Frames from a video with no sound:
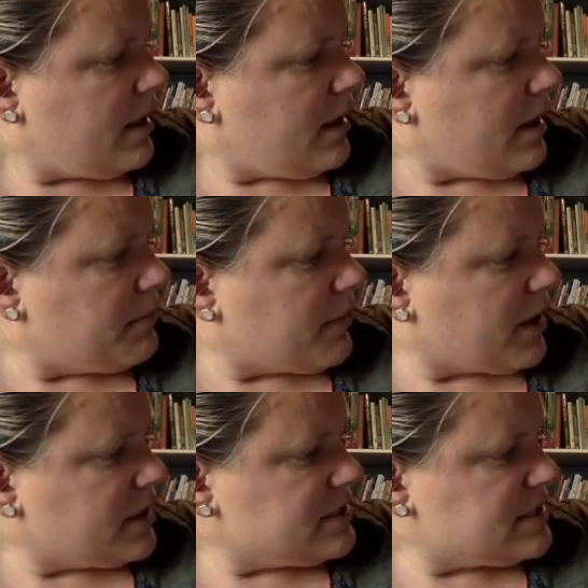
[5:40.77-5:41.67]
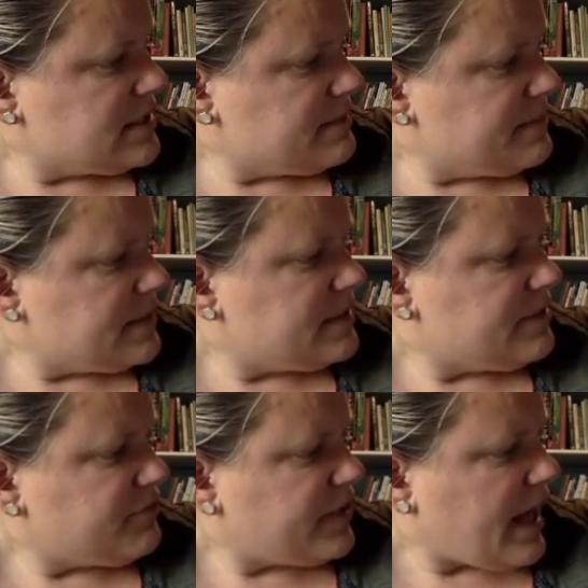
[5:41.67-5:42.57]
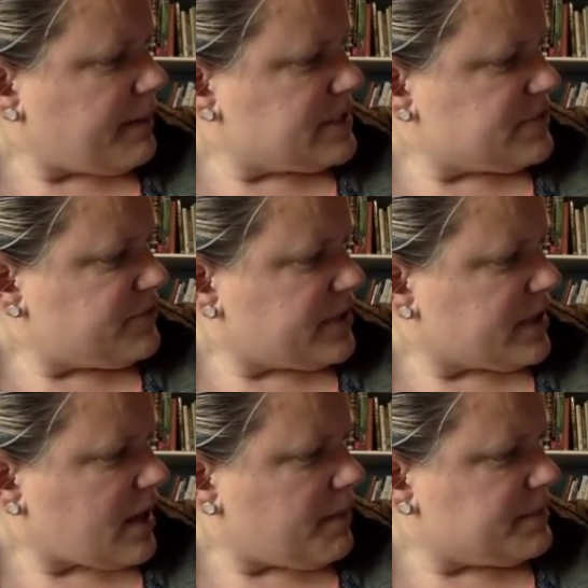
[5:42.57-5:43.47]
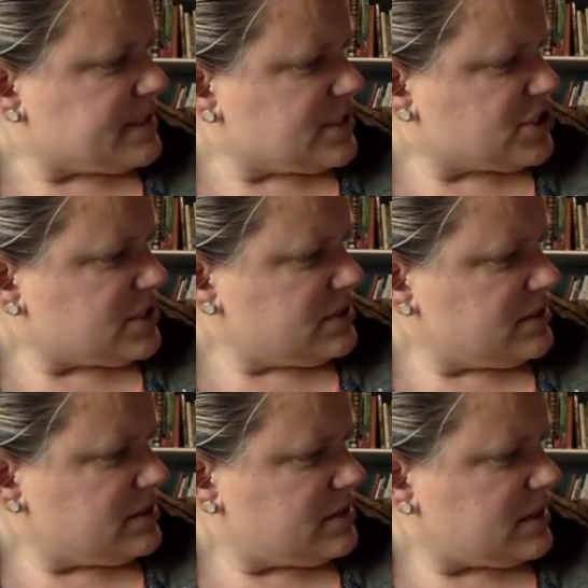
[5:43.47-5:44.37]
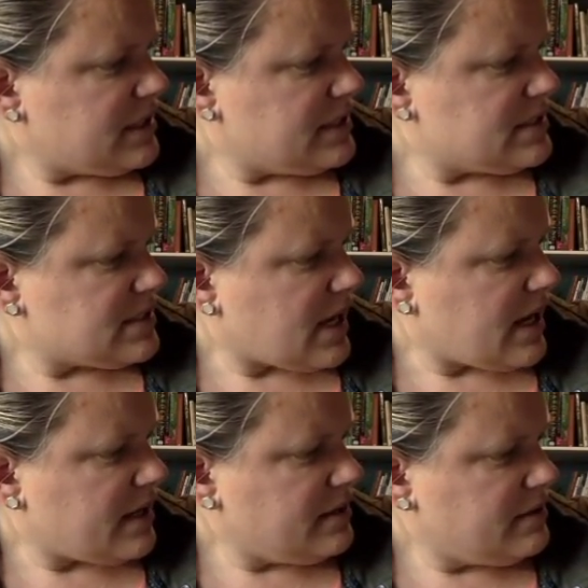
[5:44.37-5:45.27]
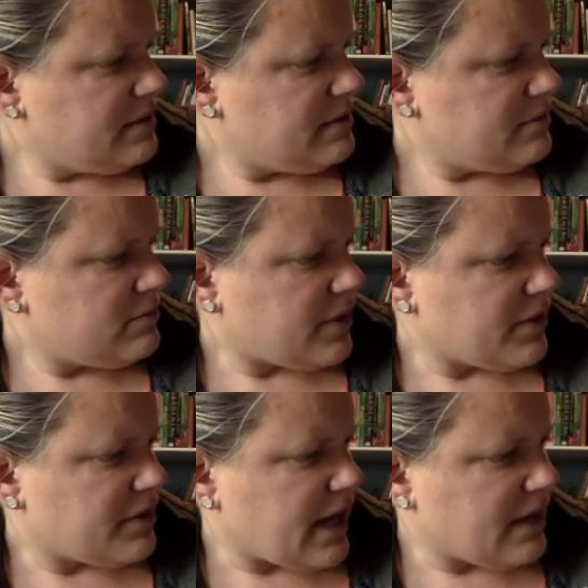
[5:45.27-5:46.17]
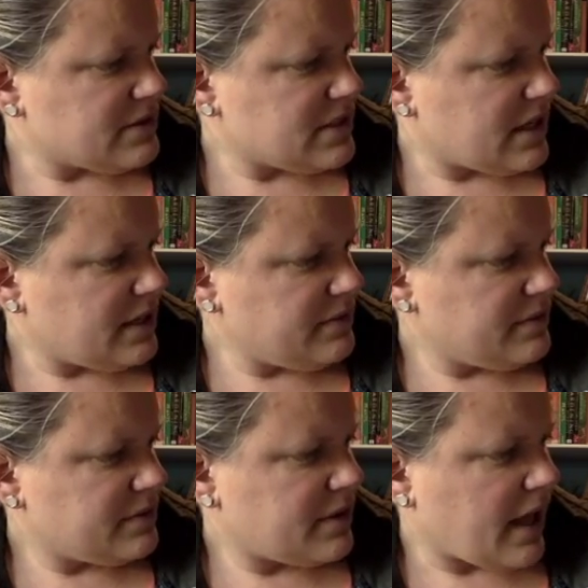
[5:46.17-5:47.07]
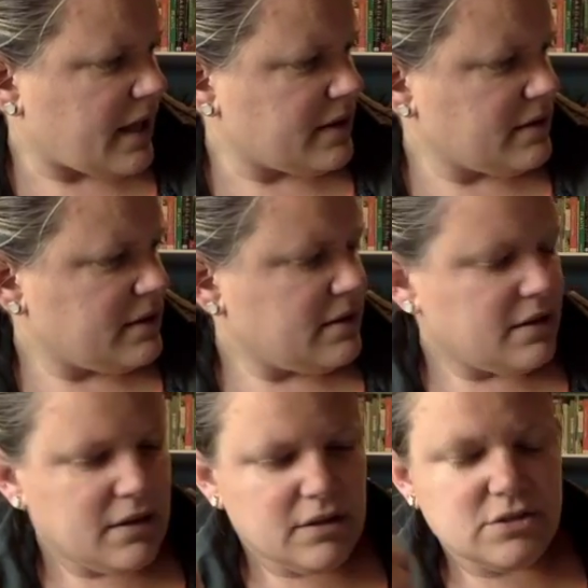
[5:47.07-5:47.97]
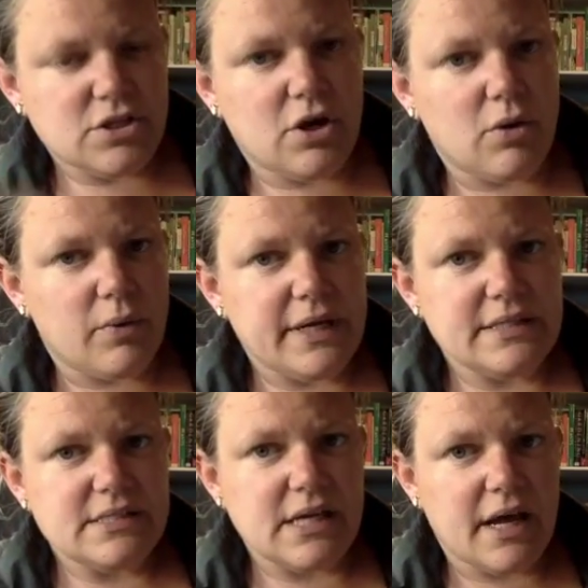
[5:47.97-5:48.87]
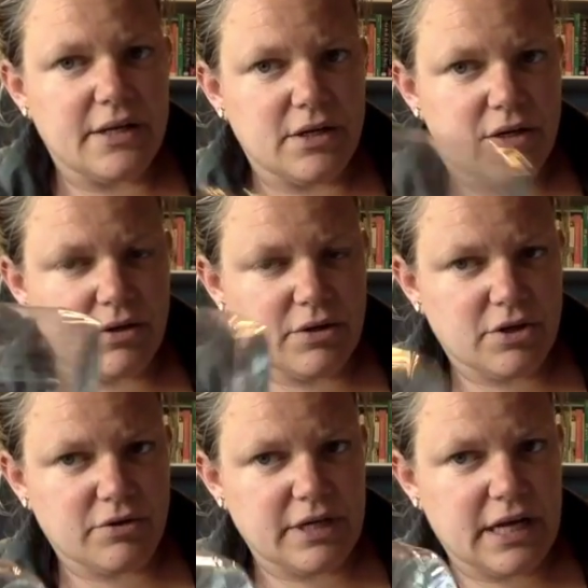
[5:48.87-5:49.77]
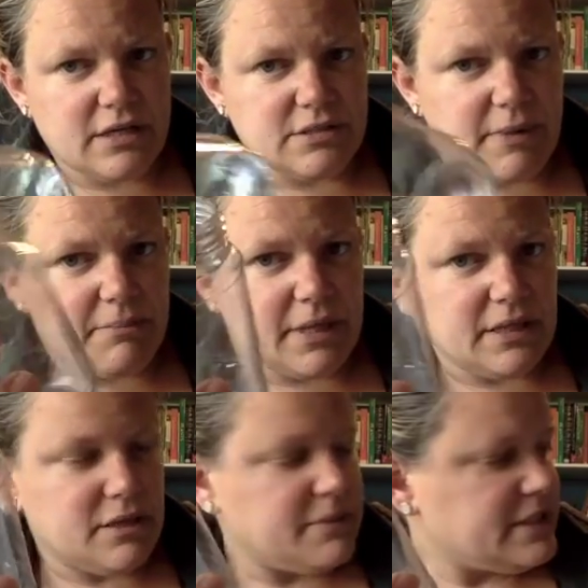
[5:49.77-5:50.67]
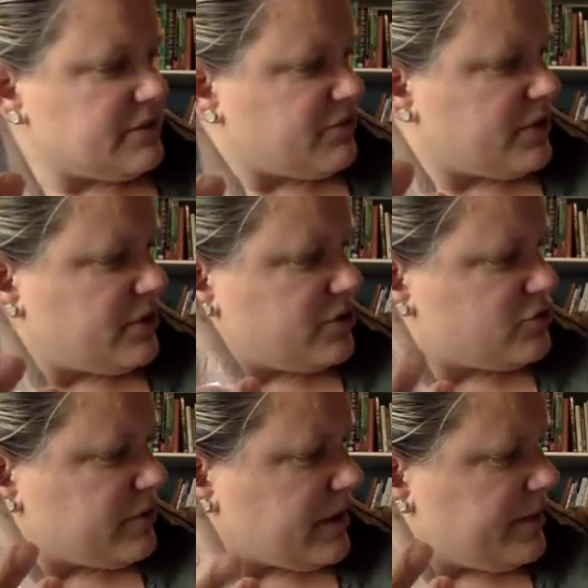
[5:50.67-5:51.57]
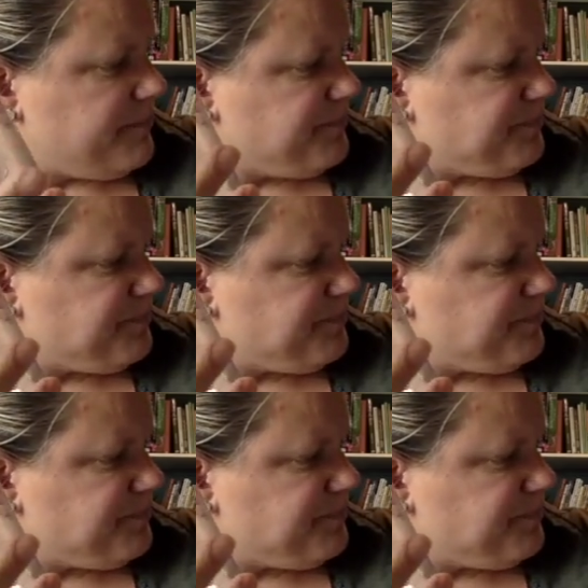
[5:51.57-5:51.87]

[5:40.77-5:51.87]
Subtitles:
On Mars, different atmospheric composition inside rather than outside. Okay. So inside your greenhouse might be a little bit different, or your terrarium.